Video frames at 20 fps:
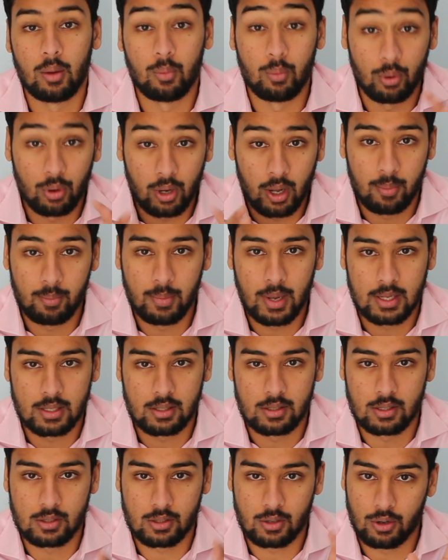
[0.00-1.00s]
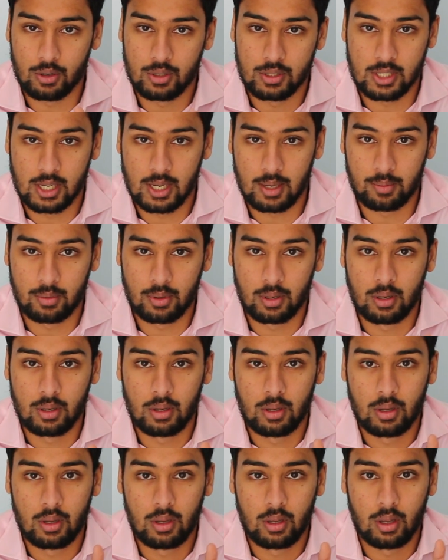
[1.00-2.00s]
And we'll come back to this concept
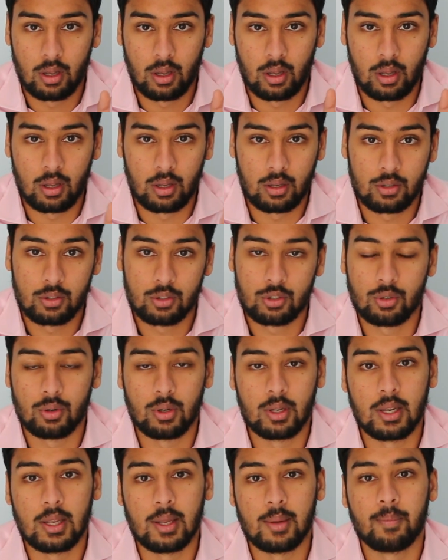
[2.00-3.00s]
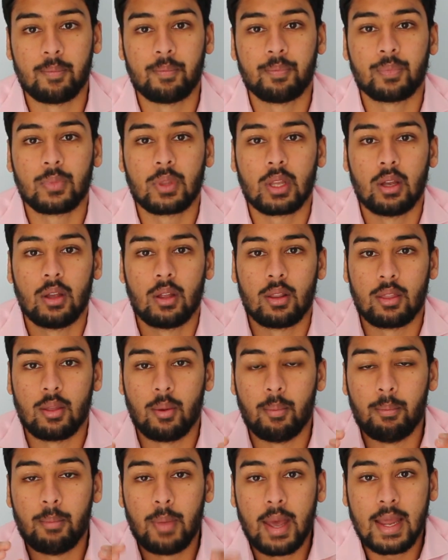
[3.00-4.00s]
shortly.
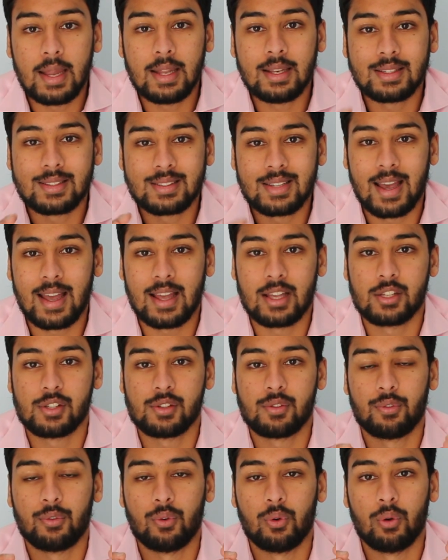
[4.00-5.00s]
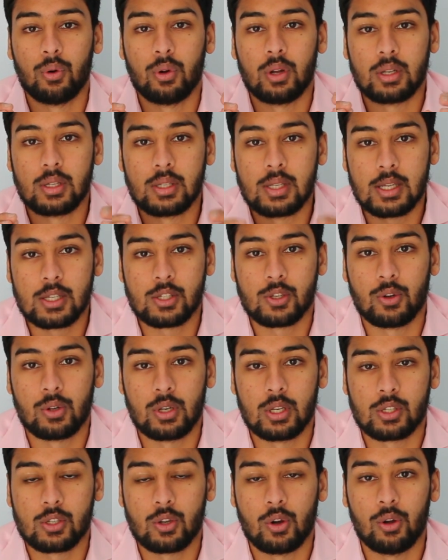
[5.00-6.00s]
The main test for
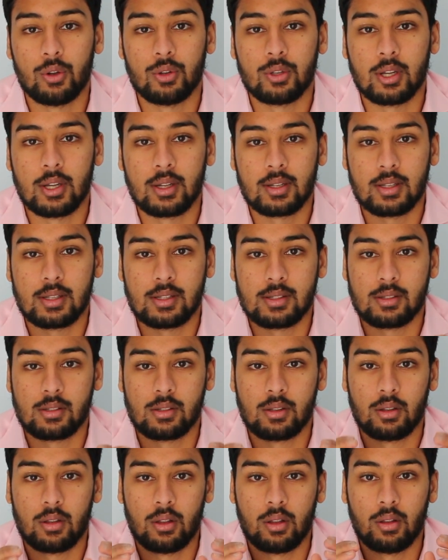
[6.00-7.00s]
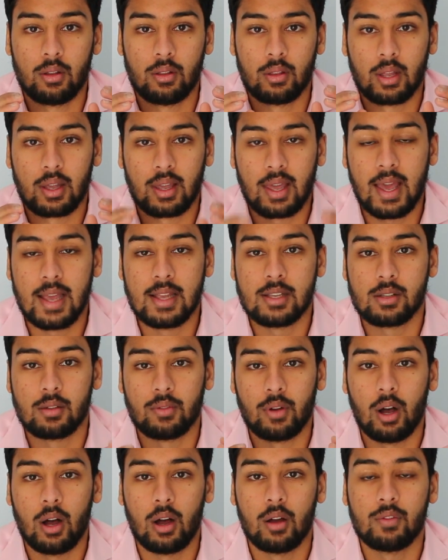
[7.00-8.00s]
dishonest conduct is the
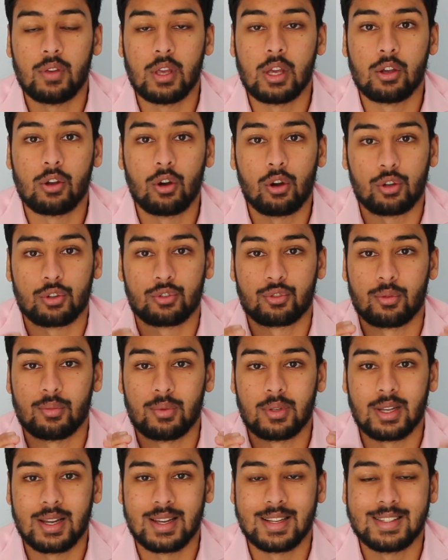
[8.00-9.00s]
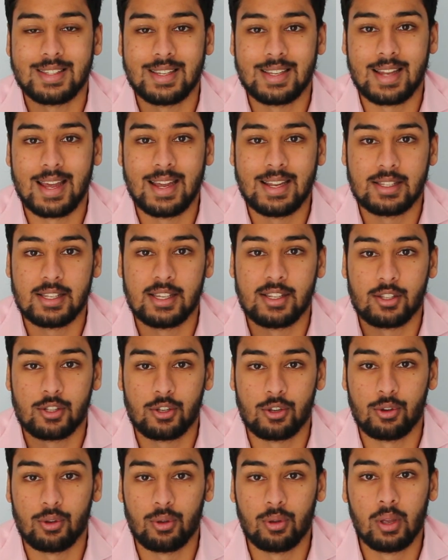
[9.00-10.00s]
case of R.V. Gosh from
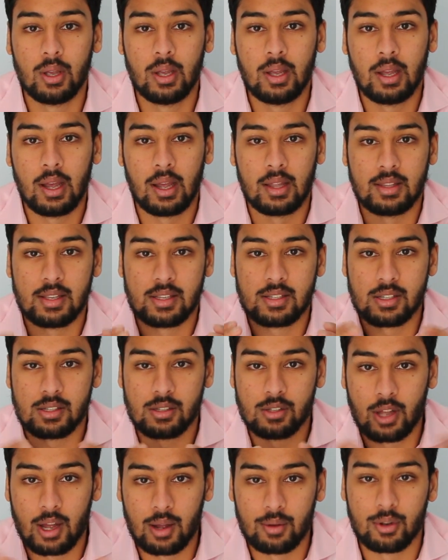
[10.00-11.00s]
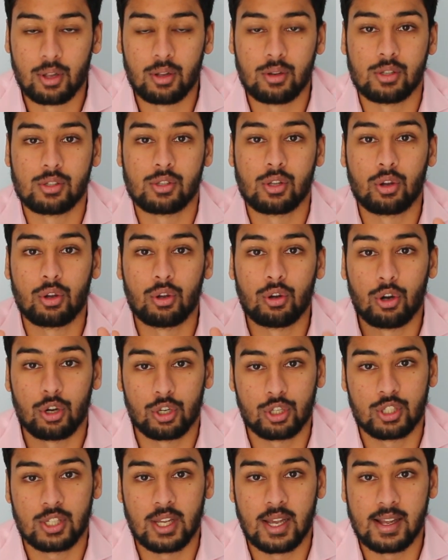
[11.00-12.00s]
1982, and this is now known as the
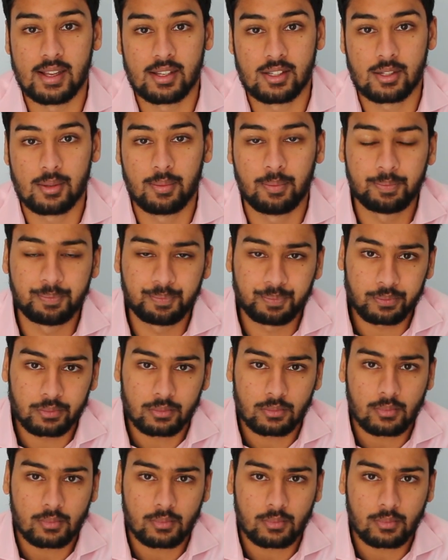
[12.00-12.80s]
Gosh test.